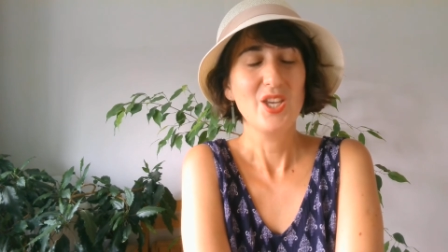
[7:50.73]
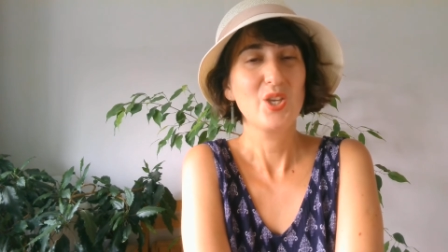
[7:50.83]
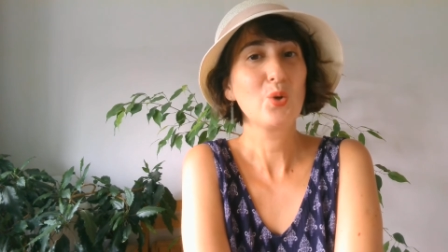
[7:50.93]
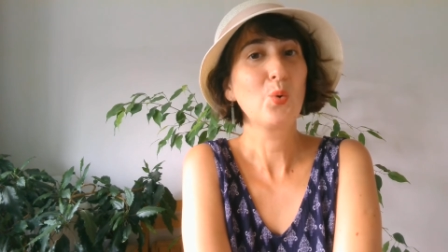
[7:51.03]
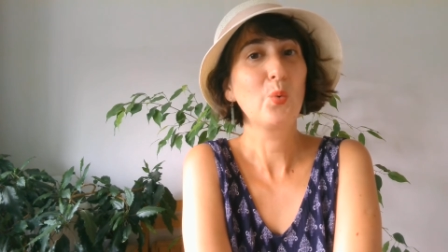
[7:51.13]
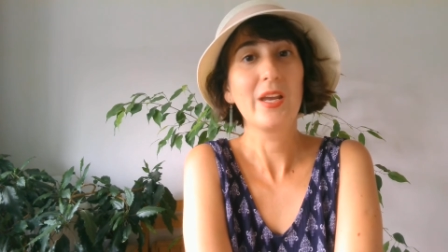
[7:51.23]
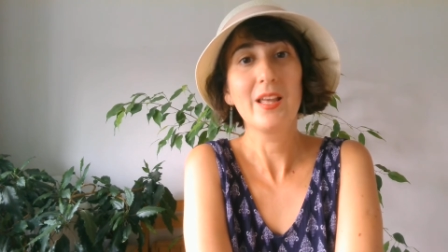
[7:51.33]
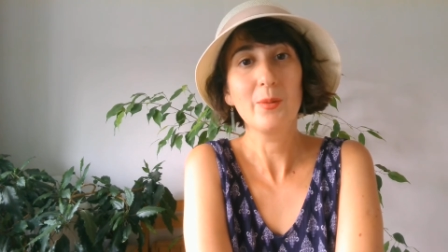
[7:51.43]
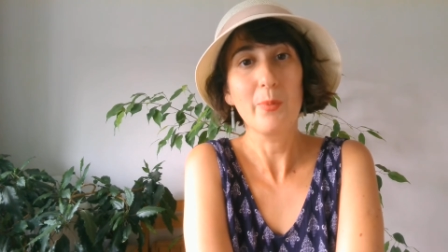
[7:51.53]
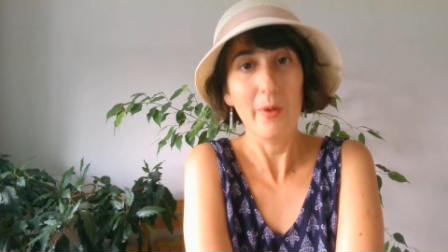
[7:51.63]
You
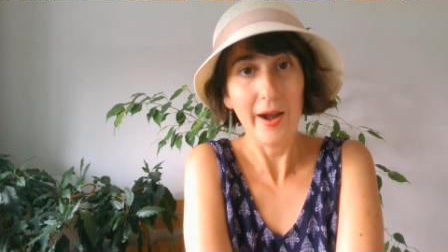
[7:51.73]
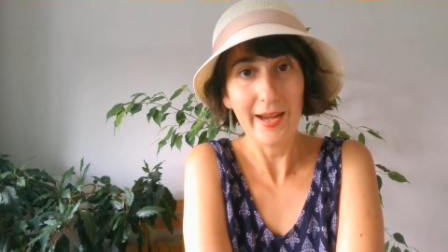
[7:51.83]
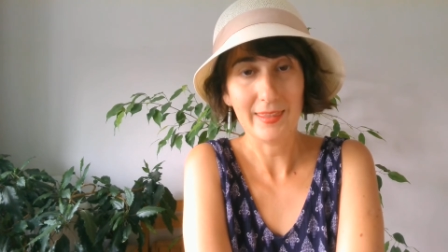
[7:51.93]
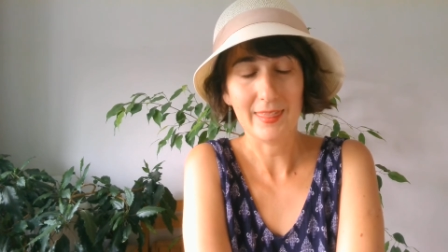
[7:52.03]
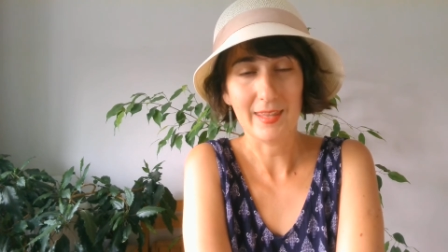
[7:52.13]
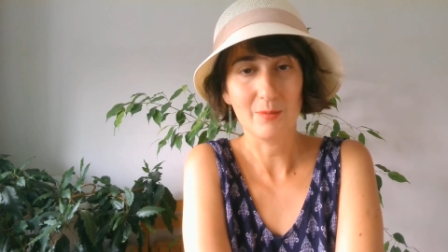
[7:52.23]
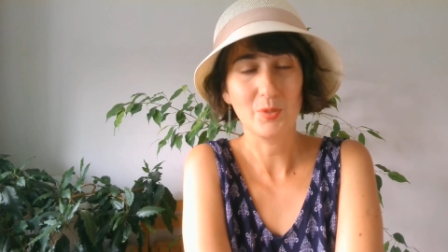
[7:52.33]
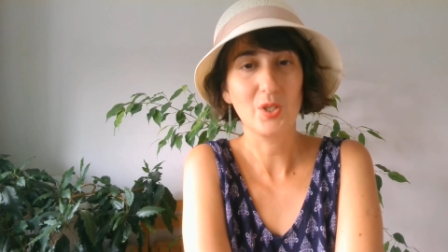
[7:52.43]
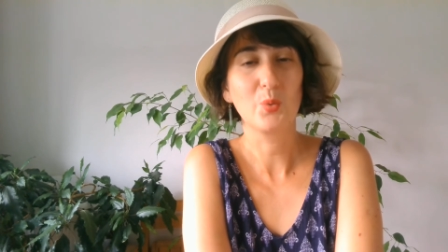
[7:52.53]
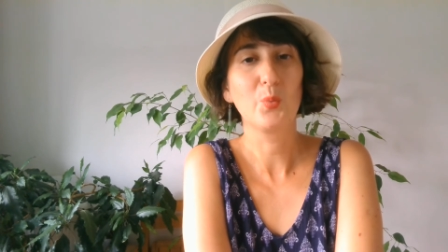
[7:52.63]
will break them.
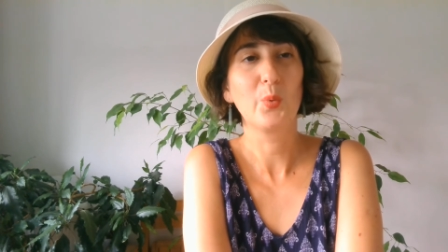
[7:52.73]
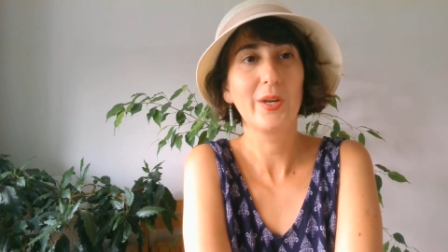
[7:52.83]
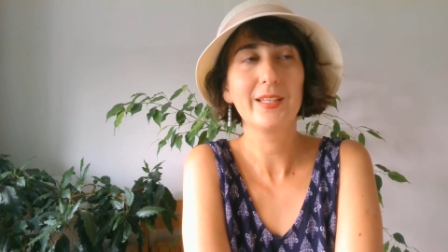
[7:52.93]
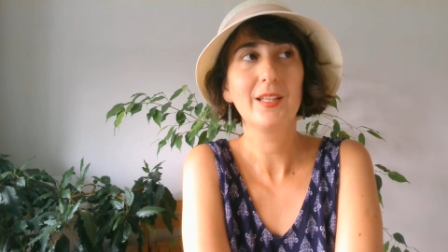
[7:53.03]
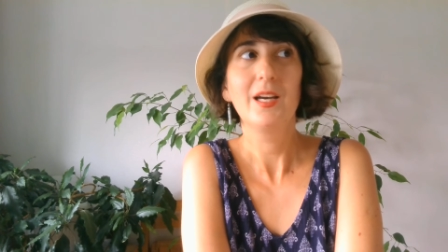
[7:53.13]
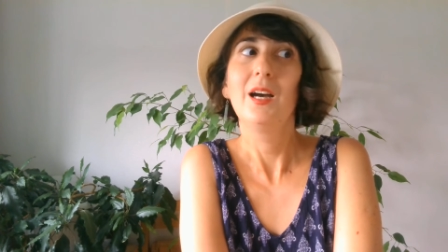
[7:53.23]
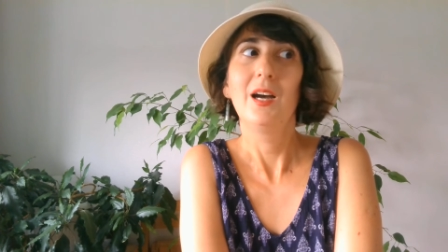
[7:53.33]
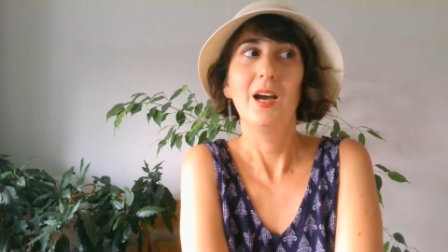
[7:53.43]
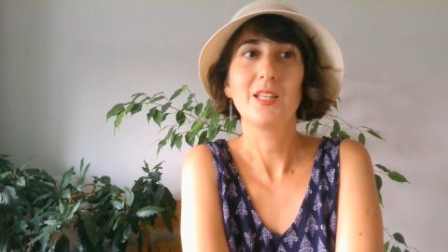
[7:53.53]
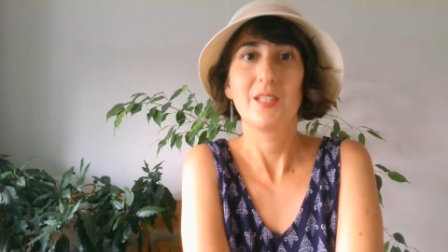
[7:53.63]
You will
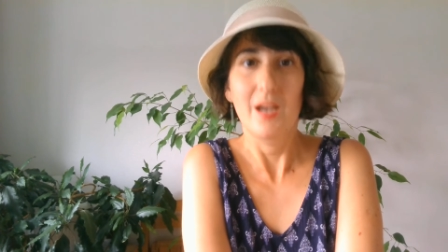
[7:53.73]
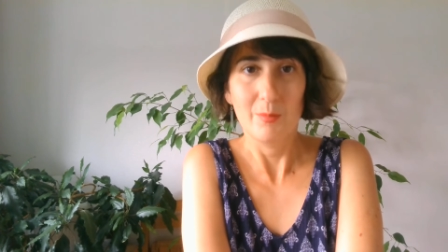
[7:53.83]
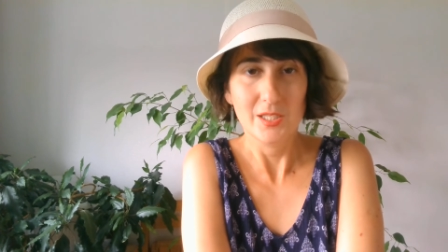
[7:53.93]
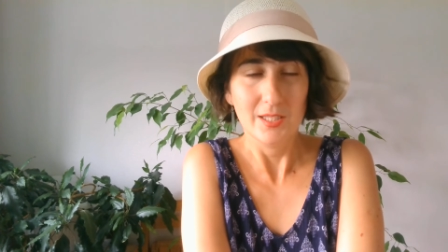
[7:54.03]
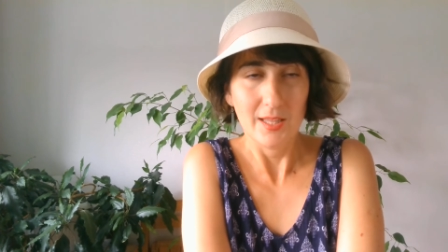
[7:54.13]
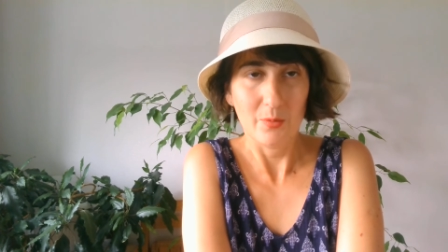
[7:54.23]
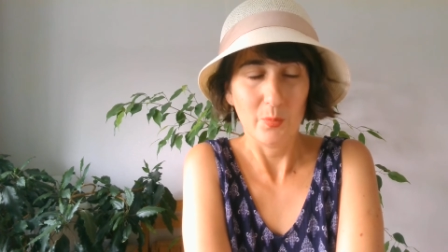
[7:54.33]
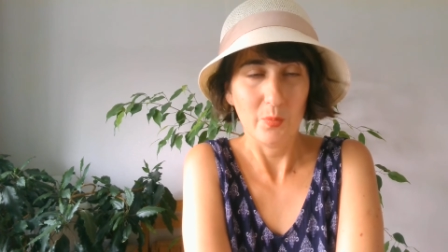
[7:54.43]
damage them